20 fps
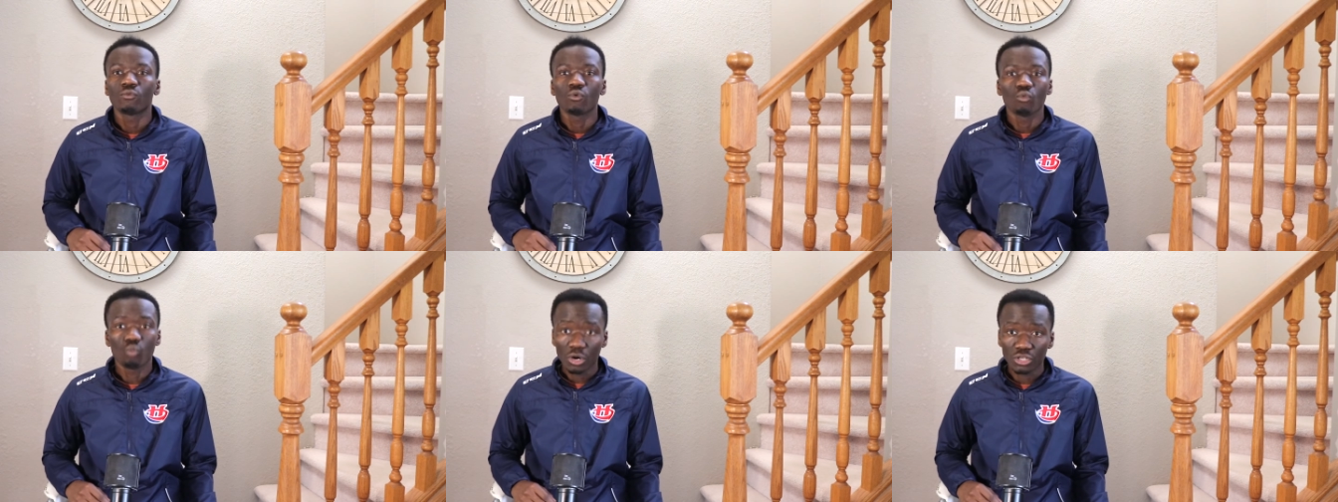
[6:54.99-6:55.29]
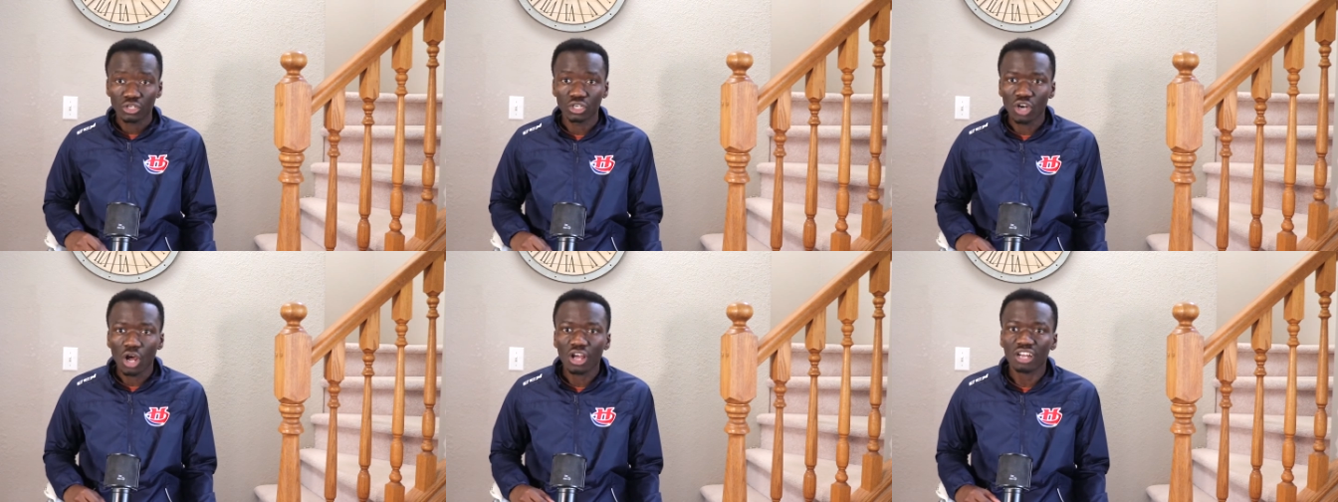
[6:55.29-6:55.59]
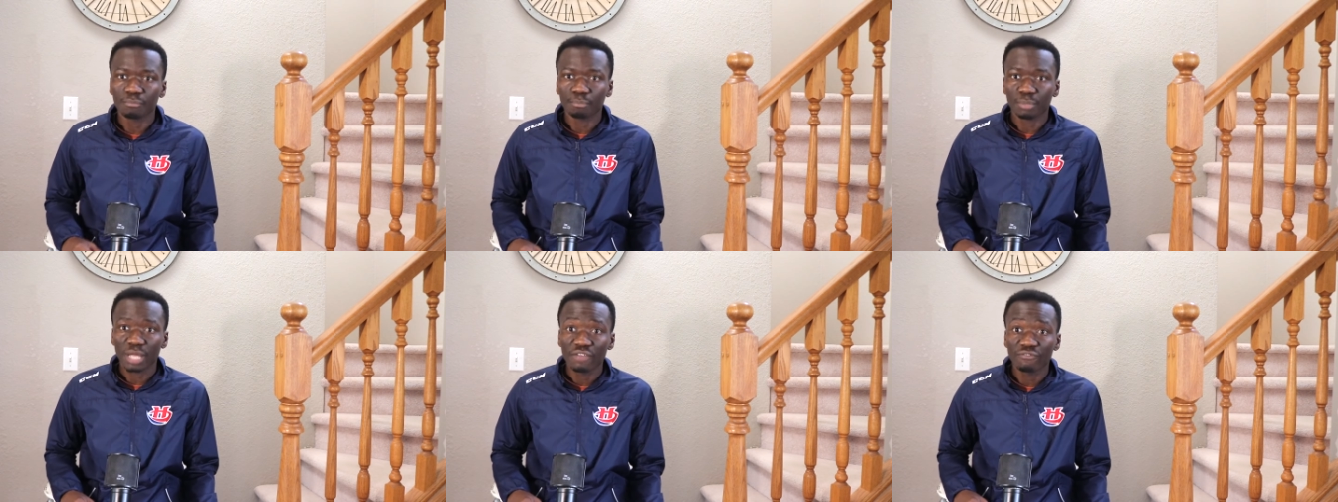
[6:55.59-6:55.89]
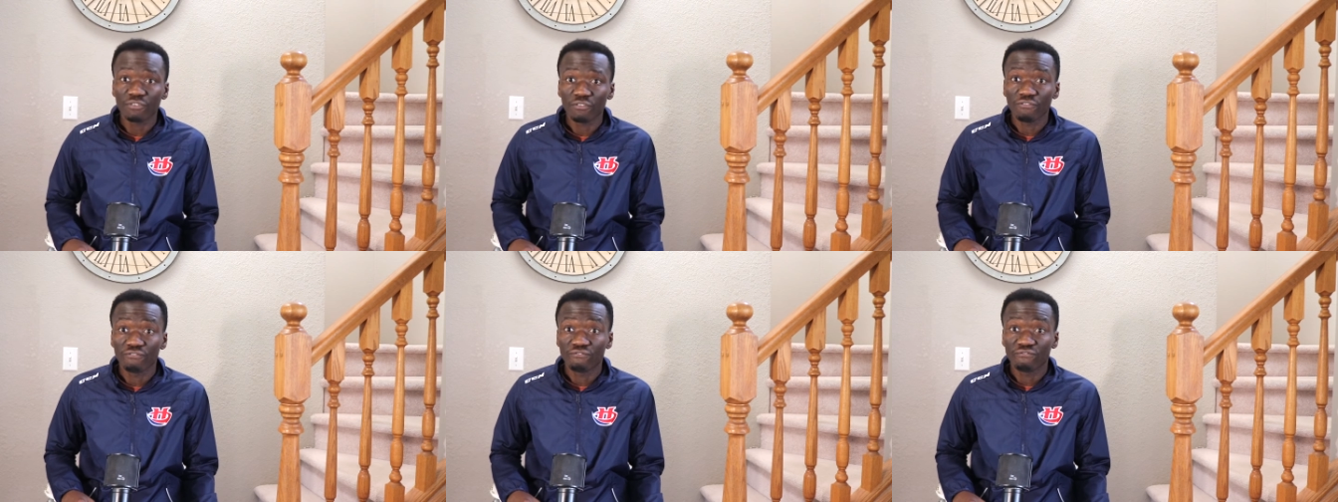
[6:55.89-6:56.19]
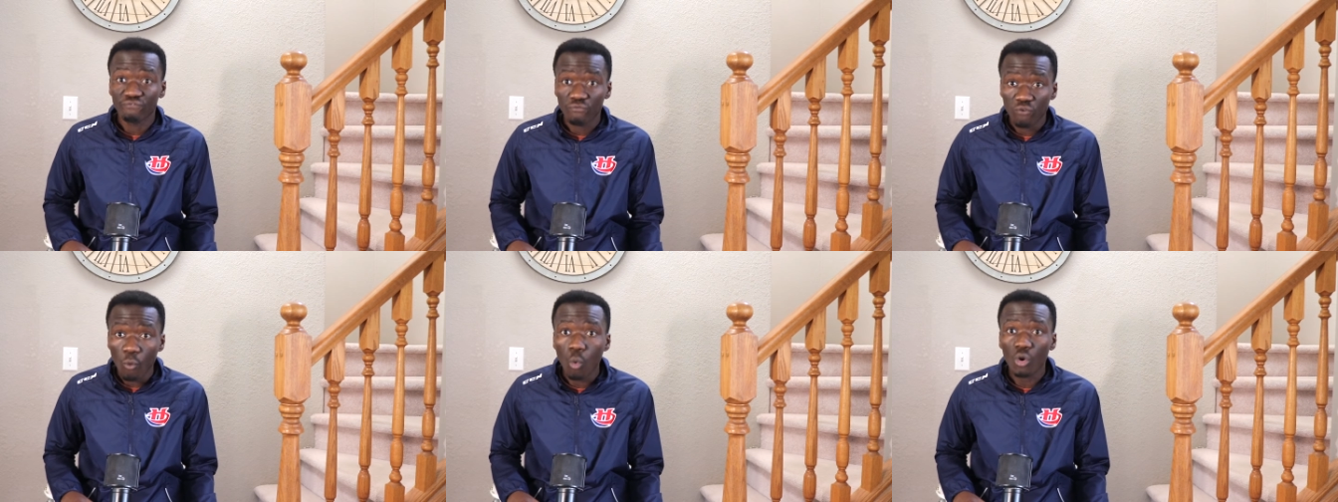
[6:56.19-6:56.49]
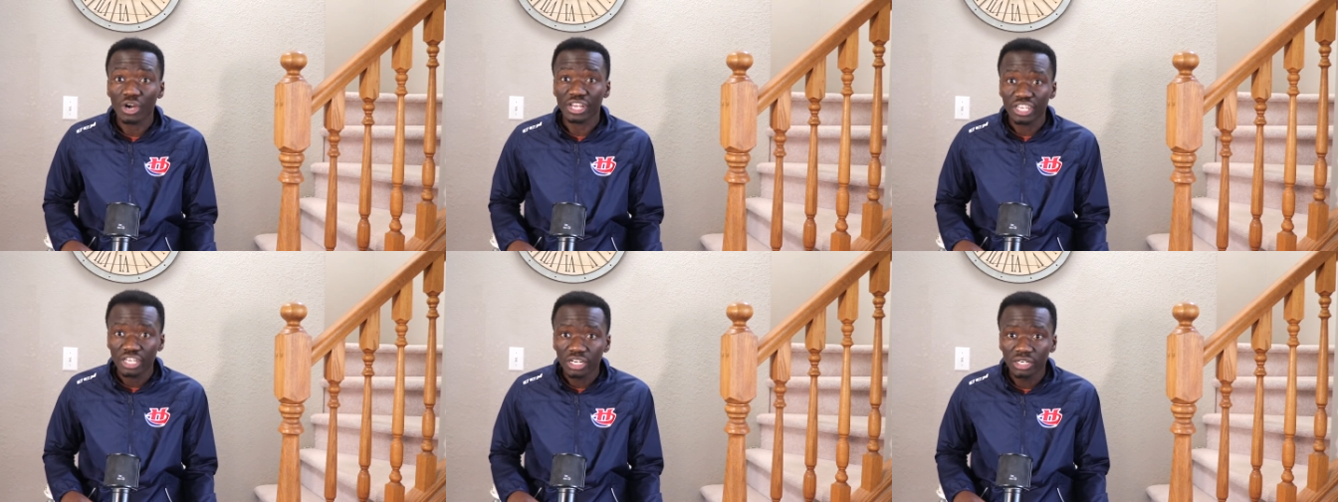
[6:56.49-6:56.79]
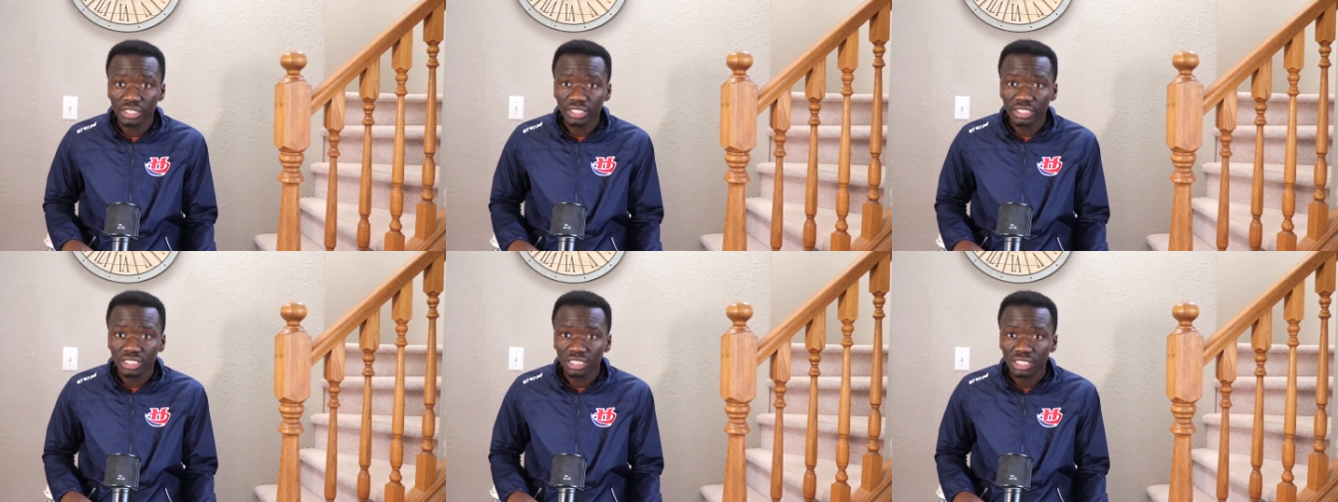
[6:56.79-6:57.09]
What, you're not gonna play for 4
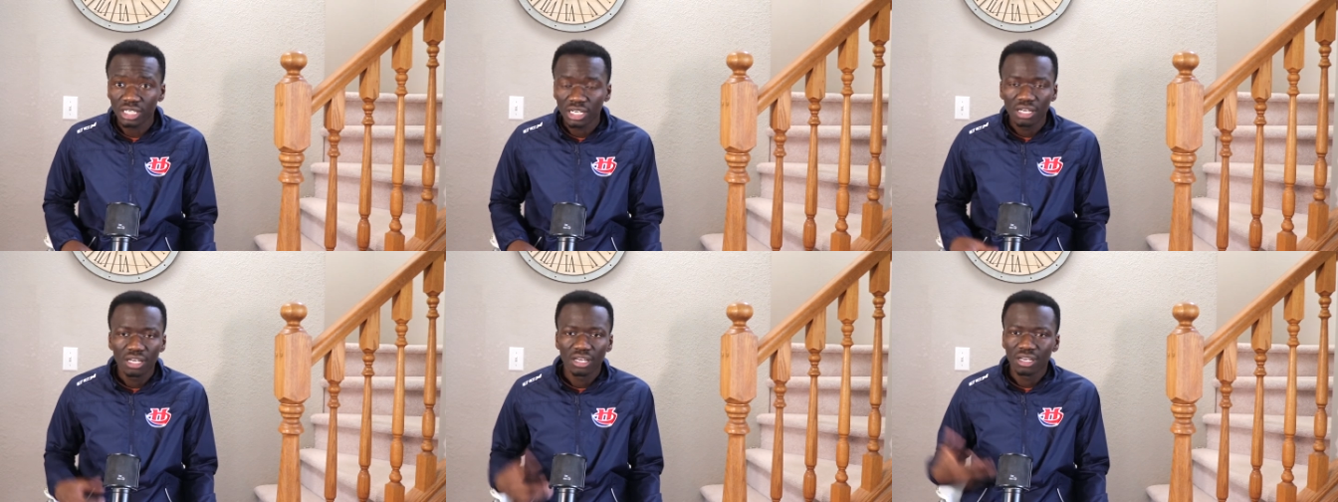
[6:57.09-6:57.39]
years?